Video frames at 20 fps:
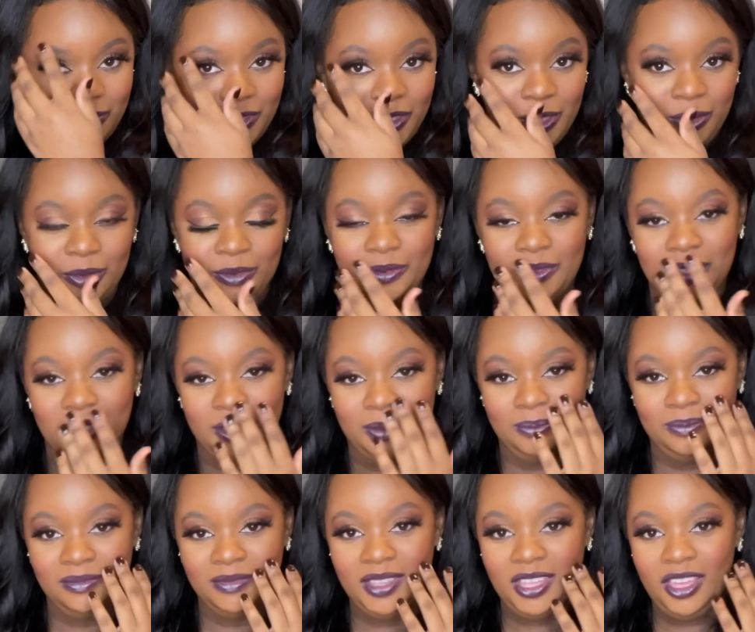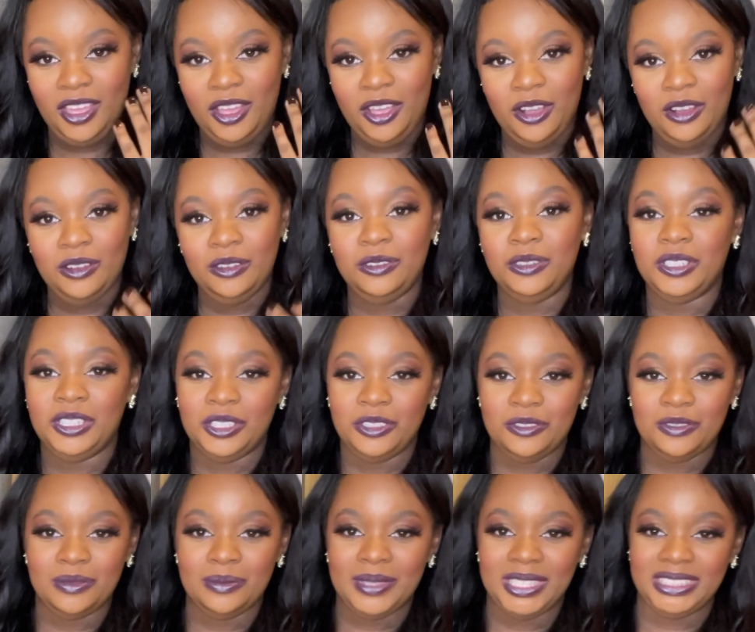few of them all
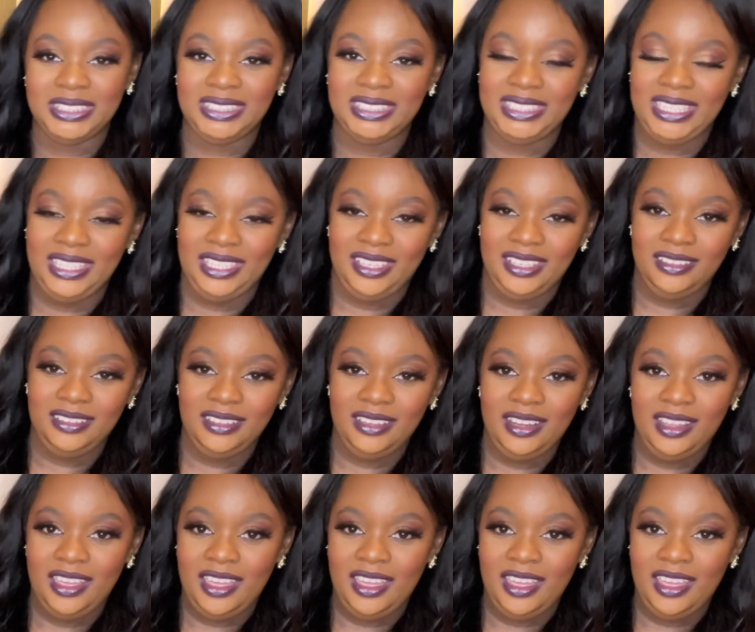over my skin.